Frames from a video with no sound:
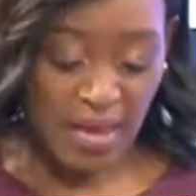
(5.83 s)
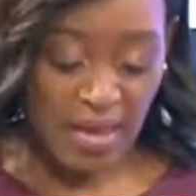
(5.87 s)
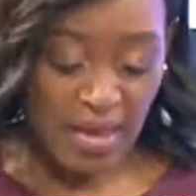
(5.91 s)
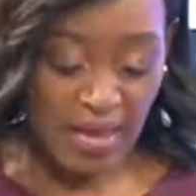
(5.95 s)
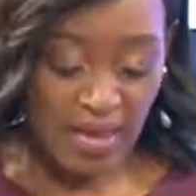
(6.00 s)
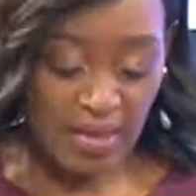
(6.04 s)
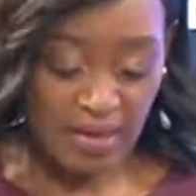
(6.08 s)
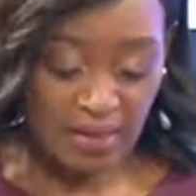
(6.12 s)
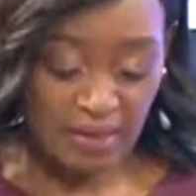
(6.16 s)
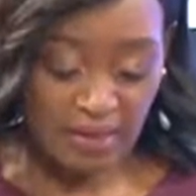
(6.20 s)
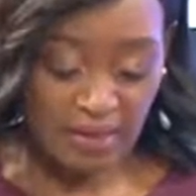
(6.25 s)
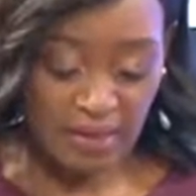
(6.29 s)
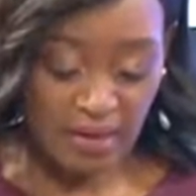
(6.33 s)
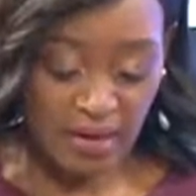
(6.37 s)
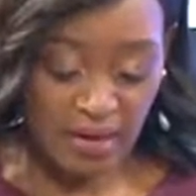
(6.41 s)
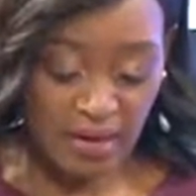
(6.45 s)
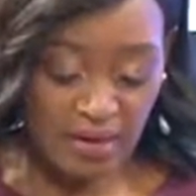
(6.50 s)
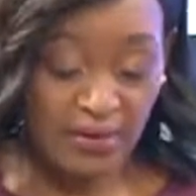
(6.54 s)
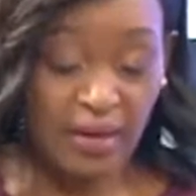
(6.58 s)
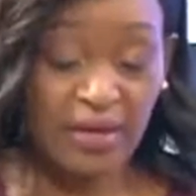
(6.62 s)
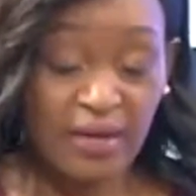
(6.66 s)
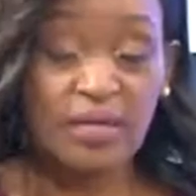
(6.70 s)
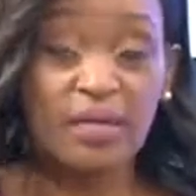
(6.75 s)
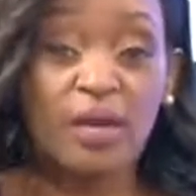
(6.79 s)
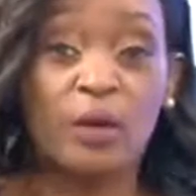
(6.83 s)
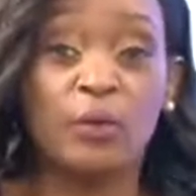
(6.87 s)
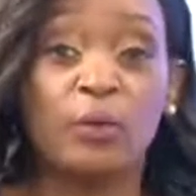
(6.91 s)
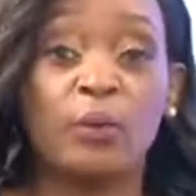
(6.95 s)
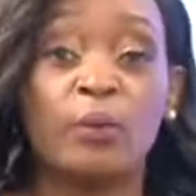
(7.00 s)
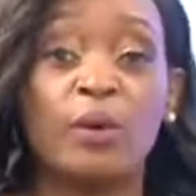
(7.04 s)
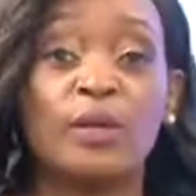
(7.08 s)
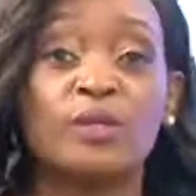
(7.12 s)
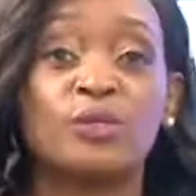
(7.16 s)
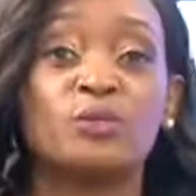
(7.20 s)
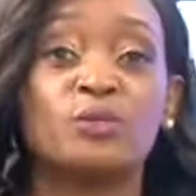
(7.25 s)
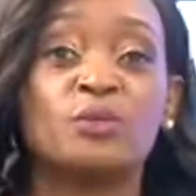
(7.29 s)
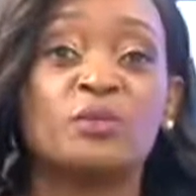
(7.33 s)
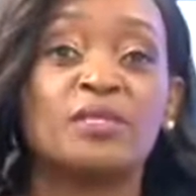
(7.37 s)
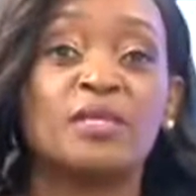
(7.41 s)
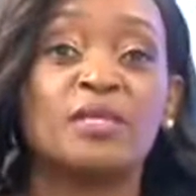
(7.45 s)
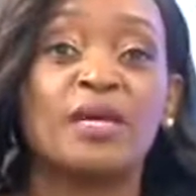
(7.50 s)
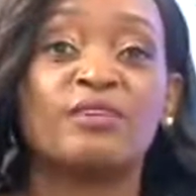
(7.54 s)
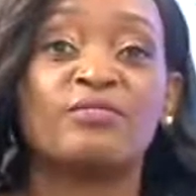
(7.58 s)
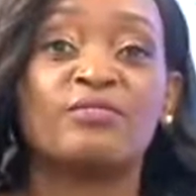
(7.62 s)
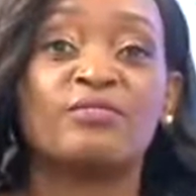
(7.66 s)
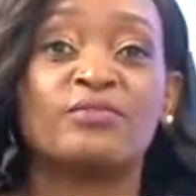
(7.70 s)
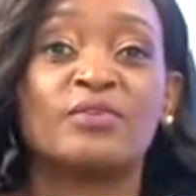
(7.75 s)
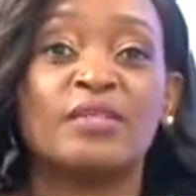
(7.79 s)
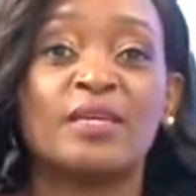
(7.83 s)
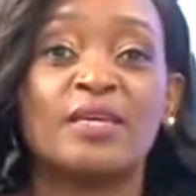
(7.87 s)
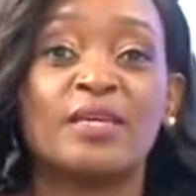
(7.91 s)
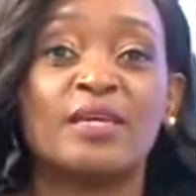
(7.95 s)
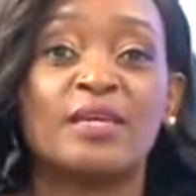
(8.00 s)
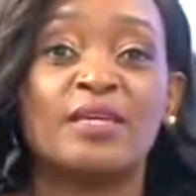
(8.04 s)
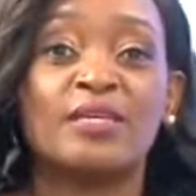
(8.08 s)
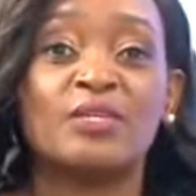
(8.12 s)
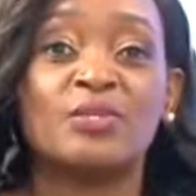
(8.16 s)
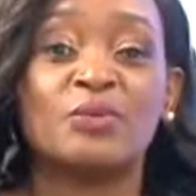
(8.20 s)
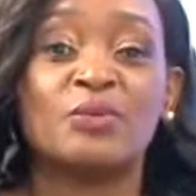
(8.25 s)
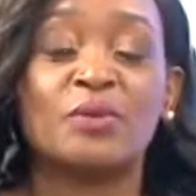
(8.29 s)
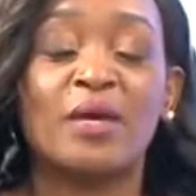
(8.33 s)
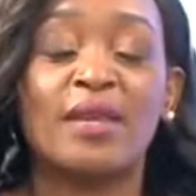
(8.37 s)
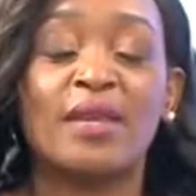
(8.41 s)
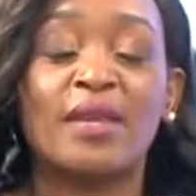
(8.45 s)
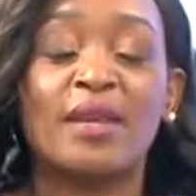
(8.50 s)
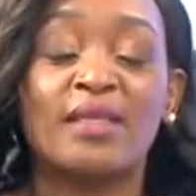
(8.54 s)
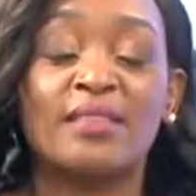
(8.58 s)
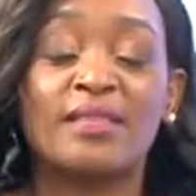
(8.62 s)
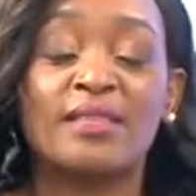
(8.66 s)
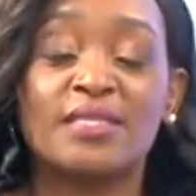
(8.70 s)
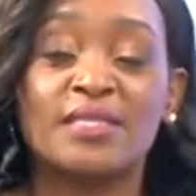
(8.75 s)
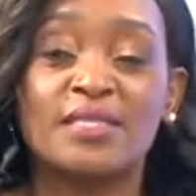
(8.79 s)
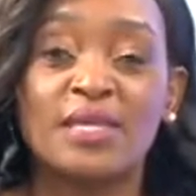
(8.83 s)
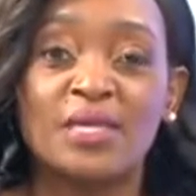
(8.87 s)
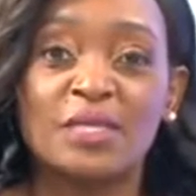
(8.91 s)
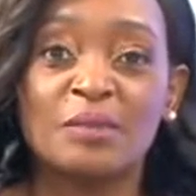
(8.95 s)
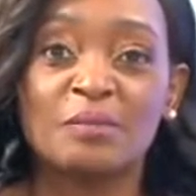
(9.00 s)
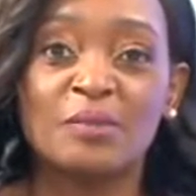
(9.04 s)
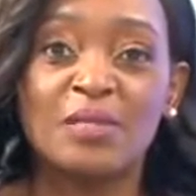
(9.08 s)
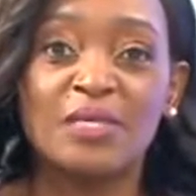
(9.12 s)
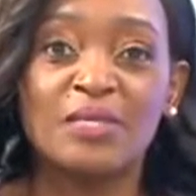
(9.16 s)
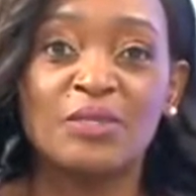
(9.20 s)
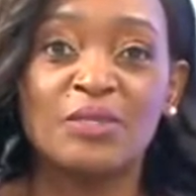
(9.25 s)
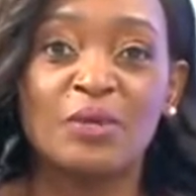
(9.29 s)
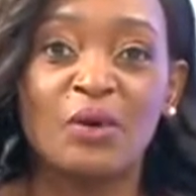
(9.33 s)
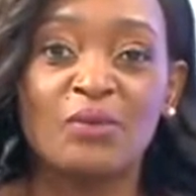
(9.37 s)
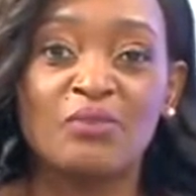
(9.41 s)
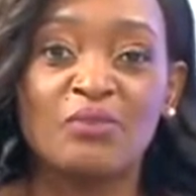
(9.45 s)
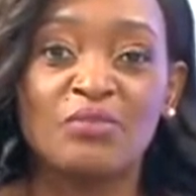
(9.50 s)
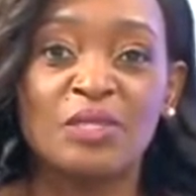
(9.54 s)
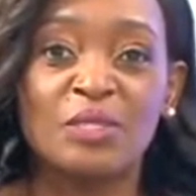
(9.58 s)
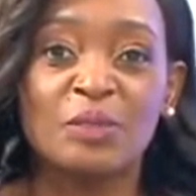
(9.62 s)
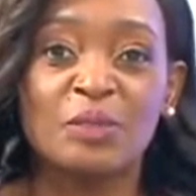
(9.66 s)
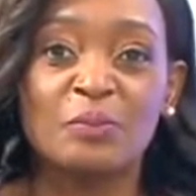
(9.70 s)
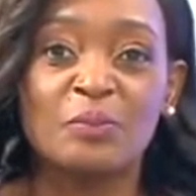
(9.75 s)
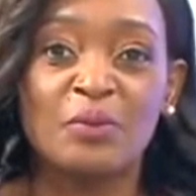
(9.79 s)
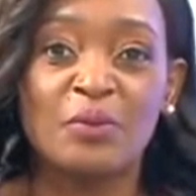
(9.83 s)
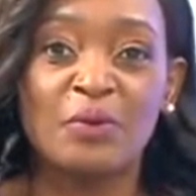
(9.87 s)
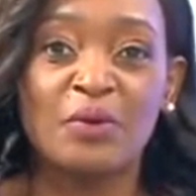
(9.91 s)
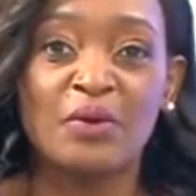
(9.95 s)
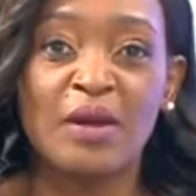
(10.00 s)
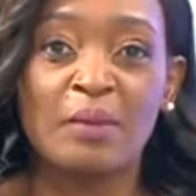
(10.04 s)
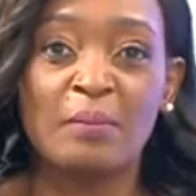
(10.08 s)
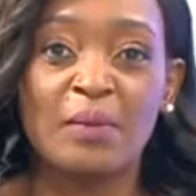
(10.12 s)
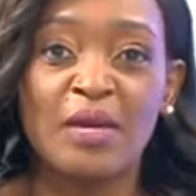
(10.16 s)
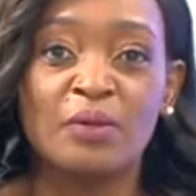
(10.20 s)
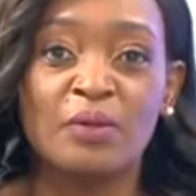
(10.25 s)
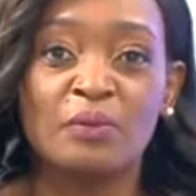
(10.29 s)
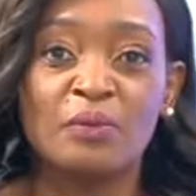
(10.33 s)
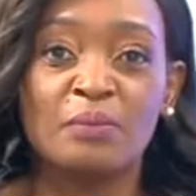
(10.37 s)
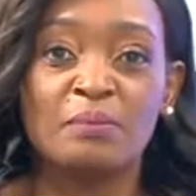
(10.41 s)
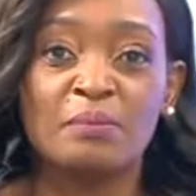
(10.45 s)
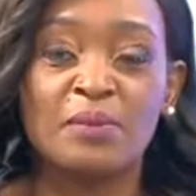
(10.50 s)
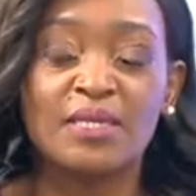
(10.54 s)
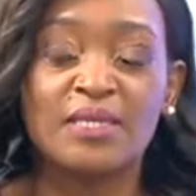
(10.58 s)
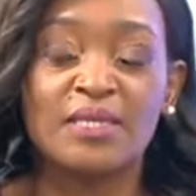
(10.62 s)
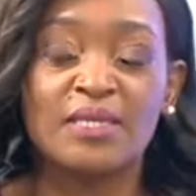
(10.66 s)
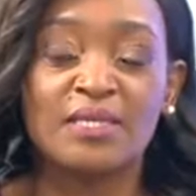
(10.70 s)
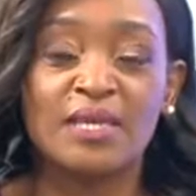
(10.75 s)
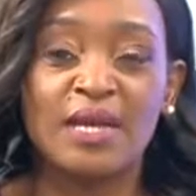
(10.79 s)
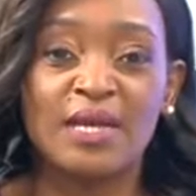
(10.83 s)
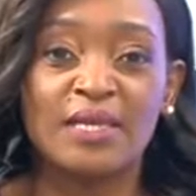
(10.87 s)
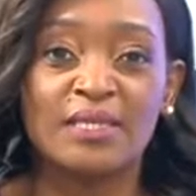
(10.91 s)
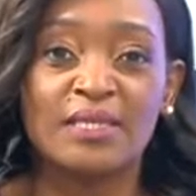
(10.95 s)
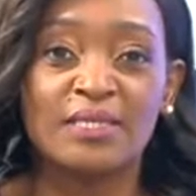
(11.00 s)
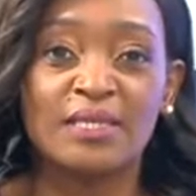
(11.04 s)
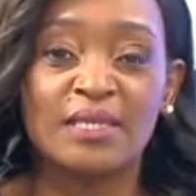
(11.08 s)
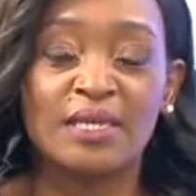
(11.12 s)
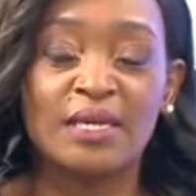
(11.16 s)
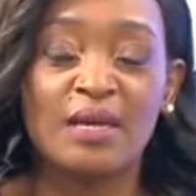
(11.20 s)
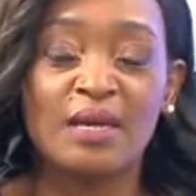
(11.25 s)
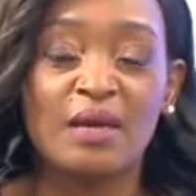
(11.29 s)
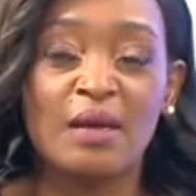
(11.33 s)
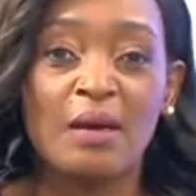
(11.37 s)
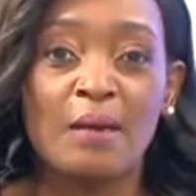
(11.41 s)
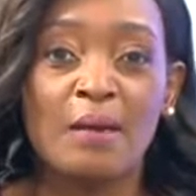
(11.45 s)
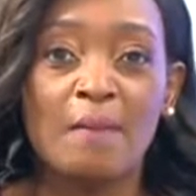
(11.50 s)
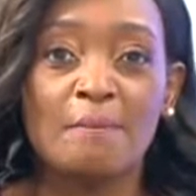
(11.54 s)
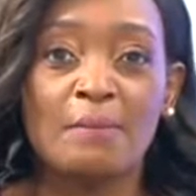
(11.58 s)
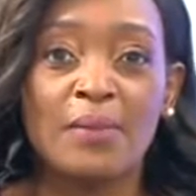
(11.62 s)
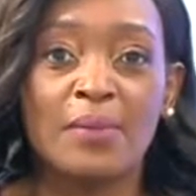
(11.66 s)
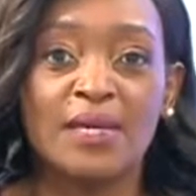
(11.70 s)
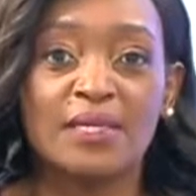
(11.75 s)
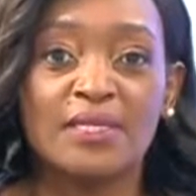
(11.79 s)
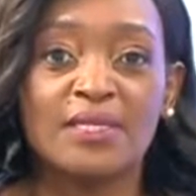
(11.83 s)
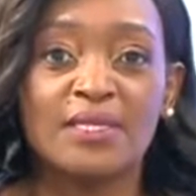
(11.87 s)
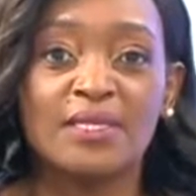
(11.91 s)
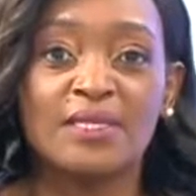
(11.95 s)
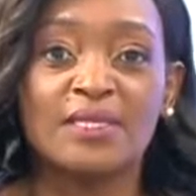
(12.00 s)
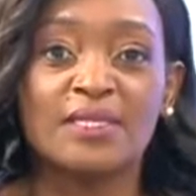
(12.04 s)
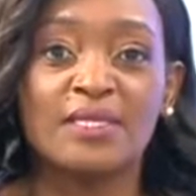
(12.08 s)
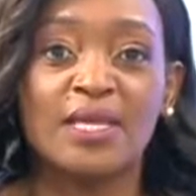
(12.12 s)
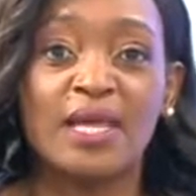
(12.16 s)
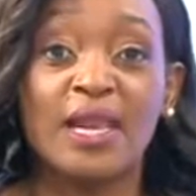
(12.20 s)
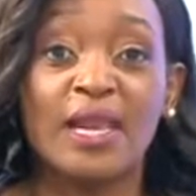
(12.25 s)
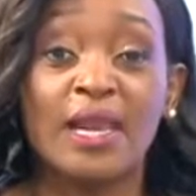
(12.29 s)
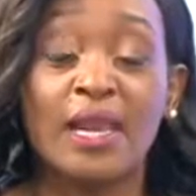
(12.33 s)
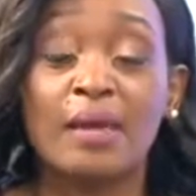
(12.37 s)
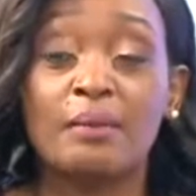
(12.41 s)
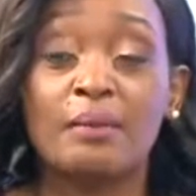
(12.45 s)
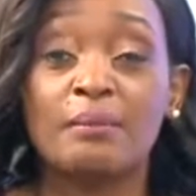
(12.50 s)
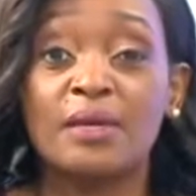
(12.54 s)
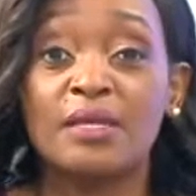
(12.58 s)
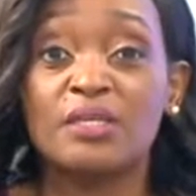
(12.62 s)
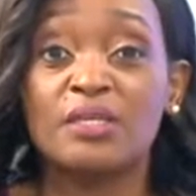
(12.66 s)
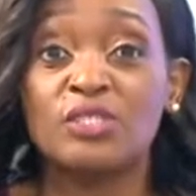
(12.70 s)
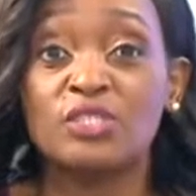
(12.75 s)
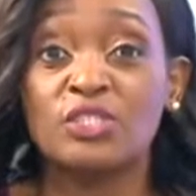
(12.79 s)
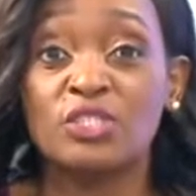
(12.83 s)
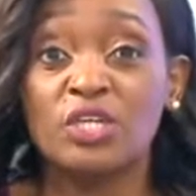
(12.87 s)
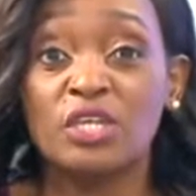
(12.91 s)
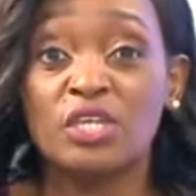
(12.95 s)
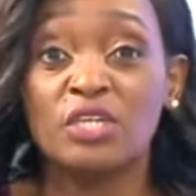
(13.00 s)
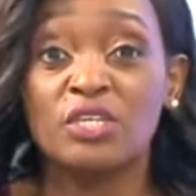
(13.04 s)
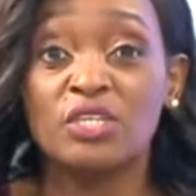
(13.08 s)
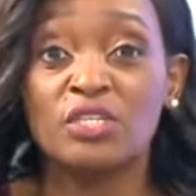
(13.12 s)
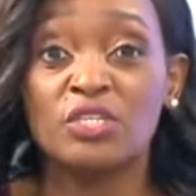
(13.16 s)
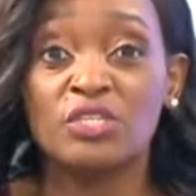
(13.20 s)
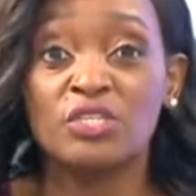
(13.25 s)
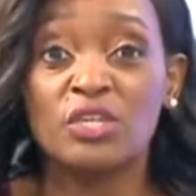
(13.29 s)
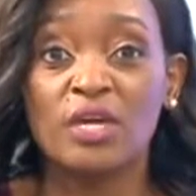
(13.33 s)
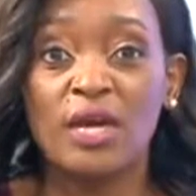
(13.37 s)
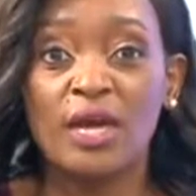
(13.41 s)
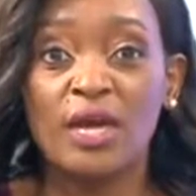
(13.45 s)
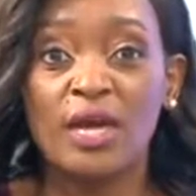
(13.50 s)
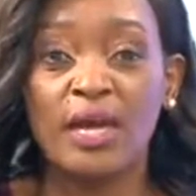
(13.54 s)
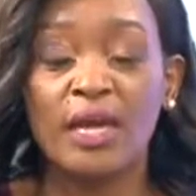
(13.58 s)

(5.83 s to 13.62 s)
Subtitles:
And right now we want to delve into another segment of this program, and we'll be discussing matters climate change.